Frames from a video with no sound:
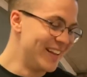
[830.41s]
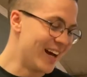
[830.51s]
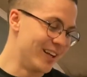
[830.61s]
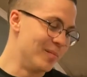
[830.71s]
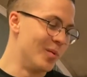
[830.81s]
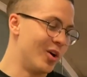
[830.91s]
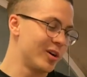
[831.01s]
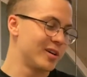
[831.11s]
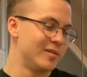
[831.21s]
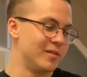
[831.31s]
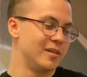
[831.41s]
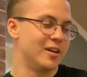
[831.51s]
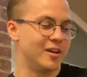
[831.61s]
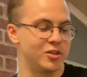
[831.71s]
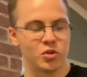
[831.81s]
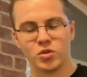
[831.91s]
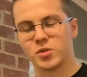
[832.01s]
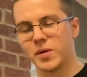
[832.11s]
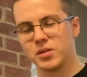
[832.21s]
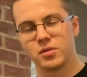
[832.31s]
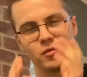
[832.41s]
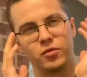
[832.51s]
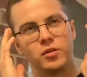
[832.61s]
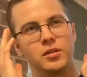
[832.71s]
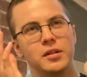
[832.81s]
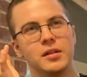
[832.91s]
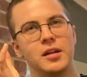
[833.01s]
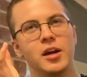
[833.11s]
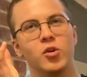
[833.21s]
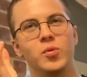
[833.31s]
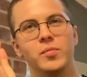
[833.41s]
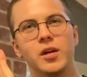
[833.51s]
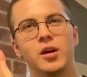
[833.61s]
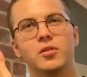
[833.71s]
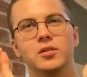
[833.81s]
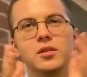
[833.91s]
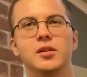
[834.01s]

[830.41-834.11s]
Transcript: and then Mark and John Spencer for helping me out